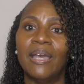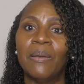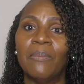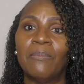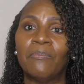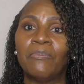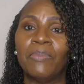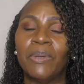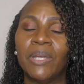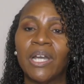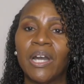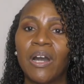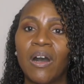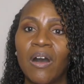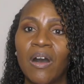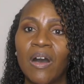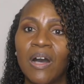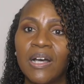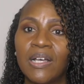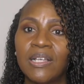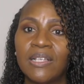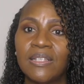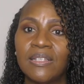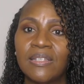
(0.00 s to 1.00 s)

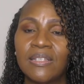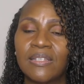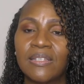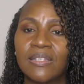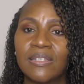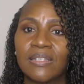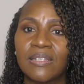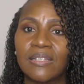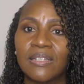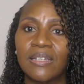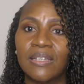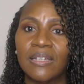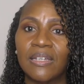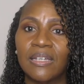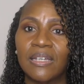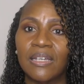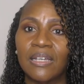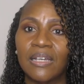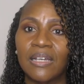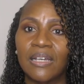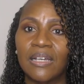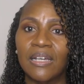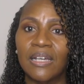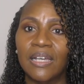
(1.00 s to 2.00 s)
because
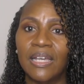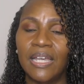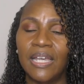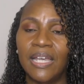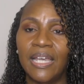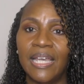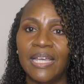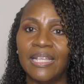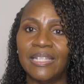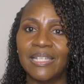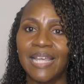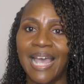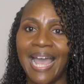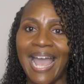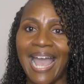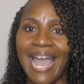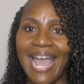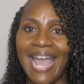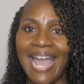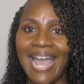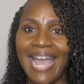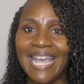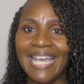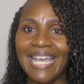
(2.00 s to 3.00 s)
it's
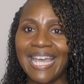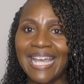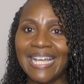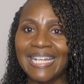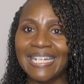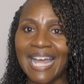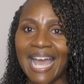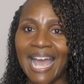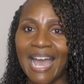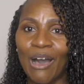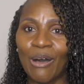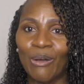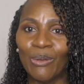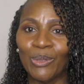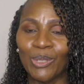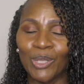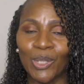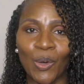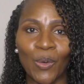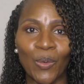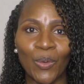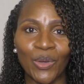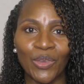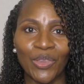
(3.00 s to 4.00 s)
hanging down
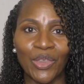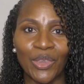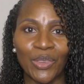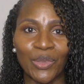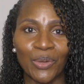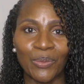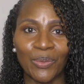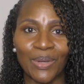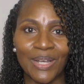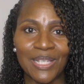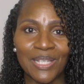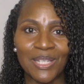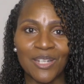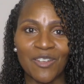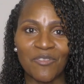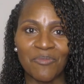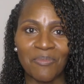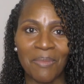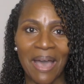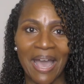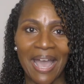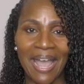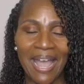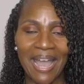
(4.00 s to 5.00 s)
lower than the rest of
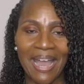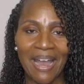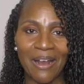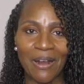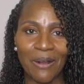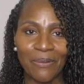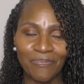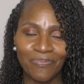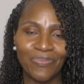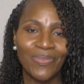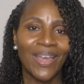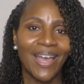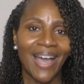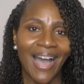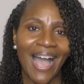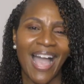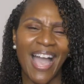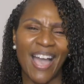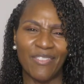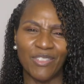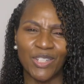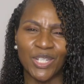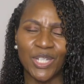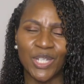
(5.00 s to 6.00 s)
my hair, I
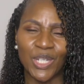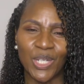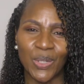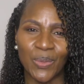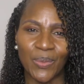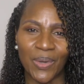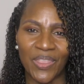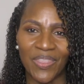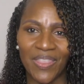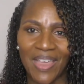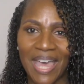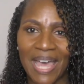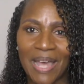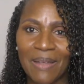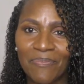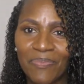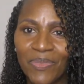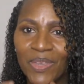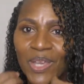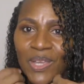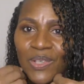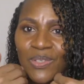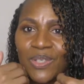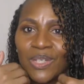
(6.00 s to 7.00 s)
have to deal with that.
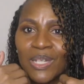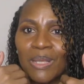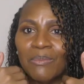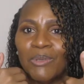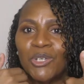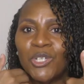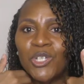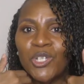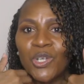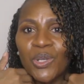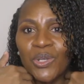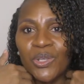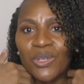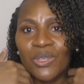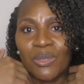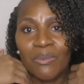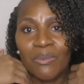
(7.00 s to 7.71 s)
So let me show you the